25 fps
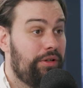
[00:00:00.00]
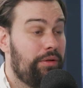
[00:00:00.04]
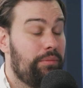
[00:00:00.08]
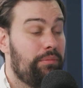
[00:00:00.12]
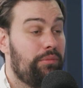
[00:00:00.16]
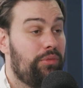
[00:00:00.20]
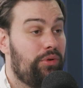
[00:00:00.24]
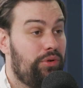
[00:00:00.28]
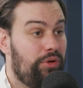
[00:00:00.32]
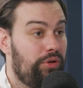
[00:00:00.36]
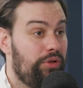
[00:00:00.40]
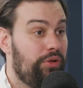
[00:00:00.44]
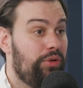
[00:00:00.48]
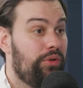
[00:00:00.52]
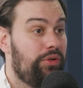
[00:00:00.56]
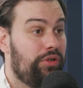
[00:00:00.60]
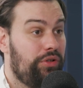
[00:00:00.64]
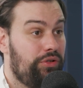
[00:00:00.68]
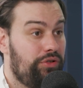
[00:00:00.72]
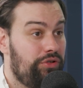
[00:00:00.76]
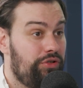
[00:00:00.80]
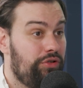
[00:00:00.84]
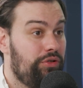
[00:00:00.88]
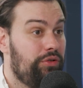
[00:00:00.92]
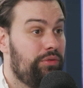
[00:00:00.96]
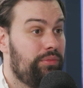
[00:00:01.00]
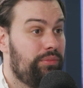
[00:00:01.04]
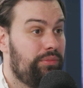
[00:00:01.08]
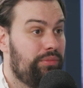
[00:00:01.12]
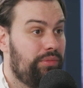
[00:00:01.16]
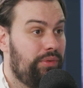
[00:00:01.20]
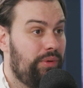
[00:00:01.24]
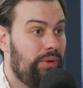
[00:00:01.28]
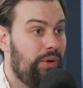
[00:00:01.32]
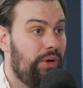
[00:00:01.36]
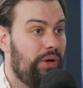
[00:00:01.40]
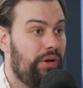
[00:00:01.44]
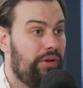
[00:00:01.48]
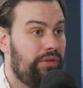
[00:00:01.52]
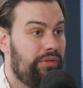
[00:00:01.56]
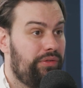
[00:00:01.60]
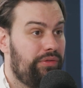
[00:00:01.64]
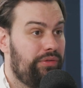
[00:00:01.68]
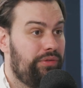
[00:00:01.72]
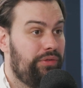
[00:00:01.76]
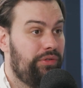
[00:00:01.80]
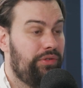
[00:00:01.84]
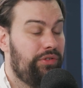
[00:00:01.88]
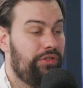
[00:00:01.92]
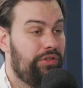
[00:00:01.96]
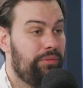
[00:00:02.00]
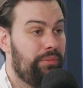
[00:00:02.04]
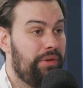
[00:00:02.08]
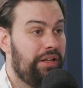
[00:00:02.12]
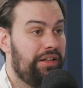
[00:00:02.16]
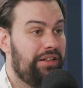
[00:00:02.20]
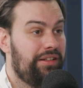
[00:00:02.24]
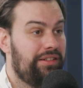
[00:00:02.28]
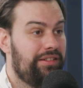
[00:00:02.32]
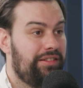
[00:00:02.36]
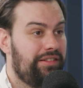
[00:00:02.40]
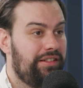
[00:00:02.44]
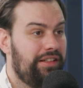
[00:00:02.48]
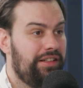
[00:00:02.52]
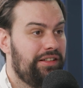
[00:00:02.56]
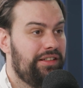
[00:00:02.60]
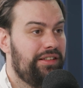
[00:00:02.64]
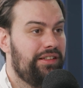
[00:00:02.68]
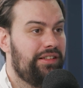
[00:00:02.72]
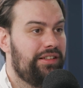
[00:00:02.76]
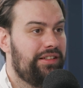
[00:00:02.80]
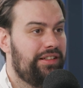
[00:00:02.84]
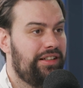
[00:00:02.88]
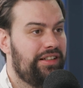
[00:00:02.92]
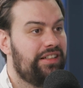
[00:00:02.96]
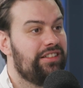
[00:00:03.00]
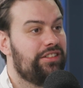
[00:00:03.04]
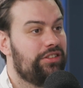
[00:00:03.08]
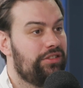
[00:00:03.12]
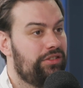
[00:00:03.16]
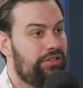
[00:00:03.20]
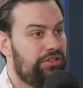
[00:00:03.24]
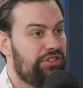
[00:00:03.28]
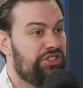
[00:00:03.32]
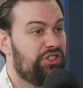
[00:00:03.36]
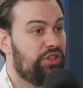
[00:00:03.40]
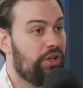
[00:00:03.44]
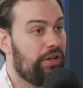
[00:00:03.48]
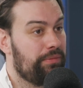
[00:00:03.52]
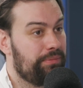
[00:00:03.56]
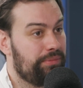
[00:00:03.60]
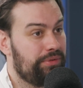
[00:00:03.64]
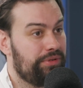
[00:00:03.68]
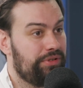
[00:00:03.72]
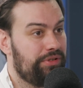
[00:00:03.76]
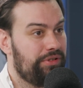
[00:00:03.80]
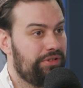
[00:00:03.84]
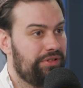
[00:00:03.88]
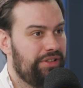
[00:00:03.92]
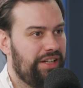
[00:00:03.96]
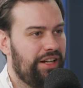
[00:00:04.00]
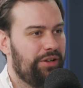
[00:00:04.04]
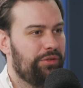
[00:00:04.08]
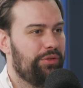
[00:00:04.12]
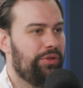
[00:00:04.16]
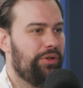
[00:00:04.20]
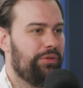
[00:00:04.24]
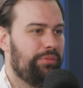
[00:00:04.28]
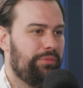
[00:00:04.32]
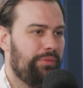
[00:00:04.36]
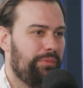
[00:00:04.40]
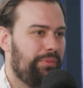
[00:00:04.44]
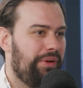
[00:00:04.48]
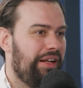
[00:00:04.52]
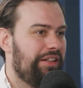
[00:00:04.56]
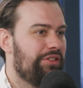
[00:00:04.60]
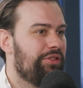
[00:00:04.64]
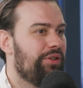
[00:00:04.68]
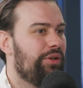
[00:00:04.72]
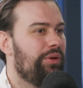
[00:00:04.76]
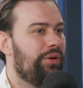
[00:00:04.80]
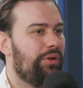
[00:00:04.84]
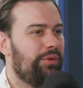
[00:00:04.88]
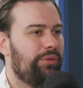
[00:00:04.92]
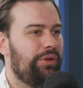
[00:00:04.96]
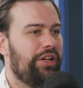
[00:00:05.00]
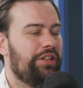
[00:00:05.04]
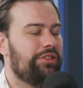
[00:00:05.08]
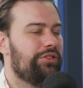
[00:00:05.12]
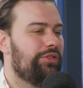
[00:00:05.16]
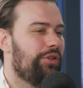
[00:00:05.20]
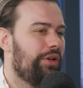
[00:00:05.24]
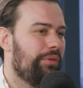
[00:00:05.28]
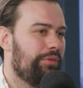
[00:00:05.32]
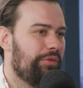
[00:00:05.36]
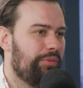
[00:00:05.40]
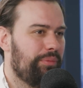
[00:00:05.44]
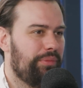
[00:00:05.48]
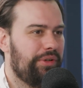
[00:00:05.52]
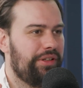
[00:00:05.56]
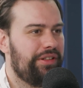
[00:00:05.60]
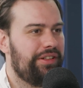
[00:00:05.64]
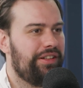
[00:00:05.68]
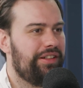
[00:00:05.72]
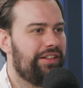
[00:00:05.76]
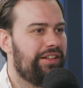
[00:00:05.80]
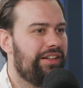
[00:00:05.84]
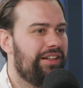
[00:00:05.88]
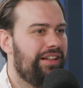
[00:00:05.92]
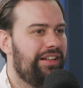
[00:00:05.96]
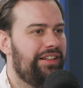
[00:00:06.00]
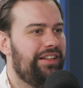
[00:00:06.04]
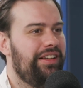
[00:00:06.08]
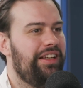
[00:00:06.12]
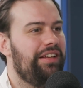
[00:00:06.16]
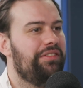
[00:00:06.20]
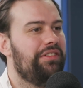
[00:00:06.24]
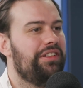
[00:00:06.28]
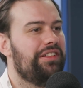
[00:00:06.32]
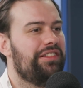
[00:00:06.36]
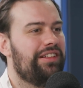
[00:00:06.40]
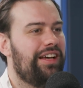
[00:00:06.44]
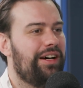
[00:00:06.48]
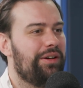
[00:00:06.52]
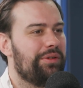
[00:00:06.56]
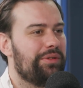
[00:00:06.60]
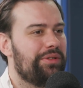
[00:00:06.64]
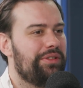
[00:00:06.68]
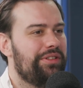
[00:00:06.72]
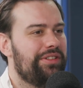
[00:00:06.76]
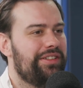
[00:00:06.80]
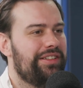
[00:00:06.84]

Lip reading: the more you consume of cement and steel, and then it stops. I don't know, plateau, not stops, but it evens out.